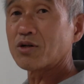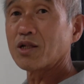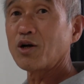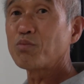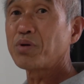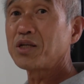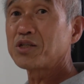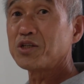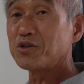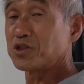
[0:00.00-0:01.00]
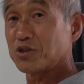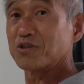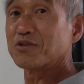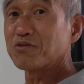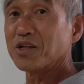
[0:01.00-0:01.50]
a low pitch, you
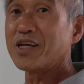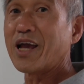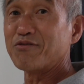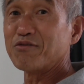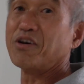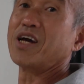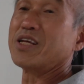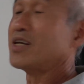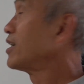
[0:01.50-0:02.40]
shouldn't really have a valley.